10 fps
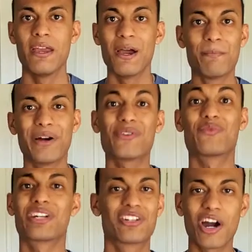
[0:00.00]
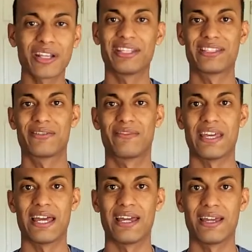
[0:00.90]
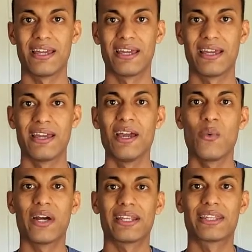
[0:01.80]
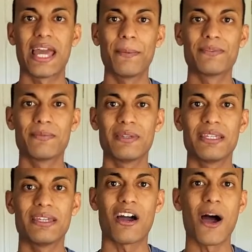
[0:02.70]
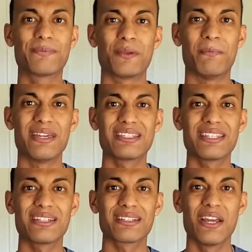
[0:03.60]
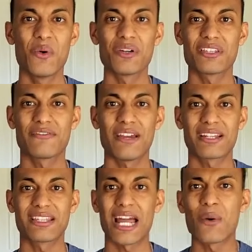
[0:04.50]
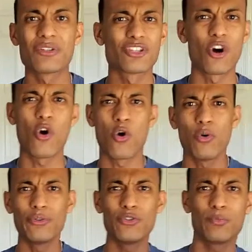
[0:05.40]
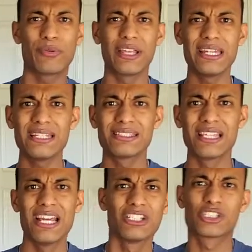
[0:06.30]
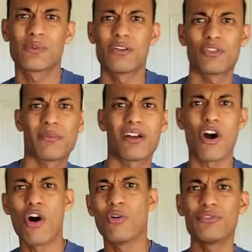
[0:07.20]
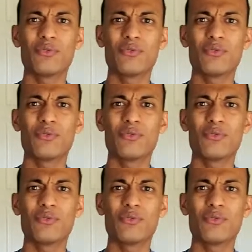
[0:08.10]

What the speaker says: But regardless of that, what kept me optimistic was the fact that I was in a whole new place, surrounded by all new